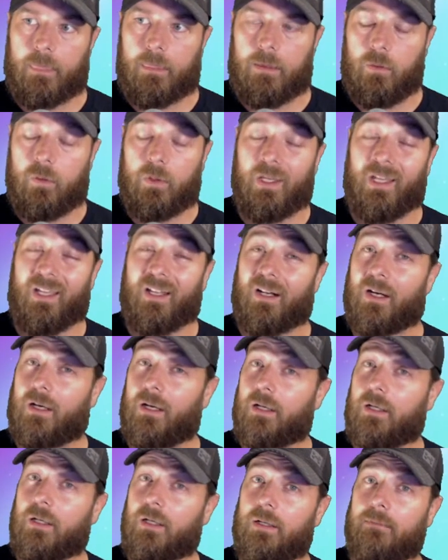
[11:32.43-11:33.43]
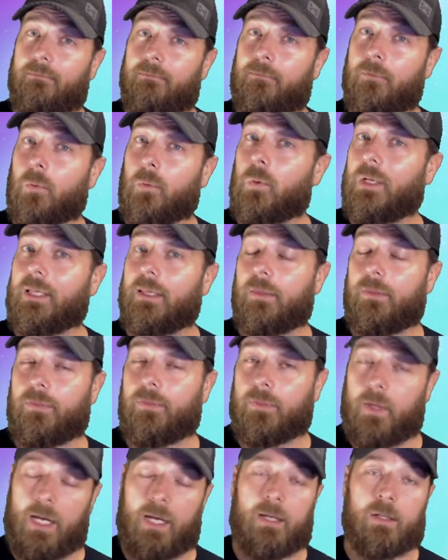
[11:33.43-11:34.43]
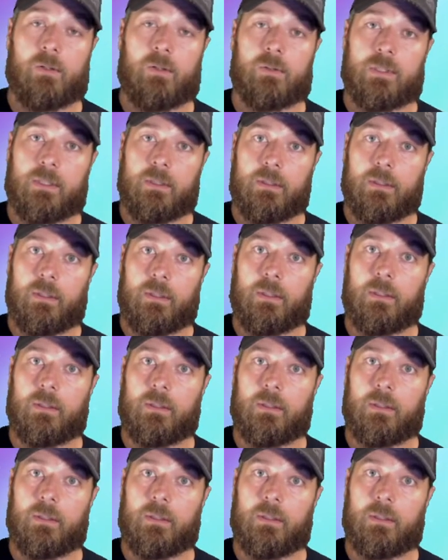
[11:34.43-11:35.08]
you can get 140,000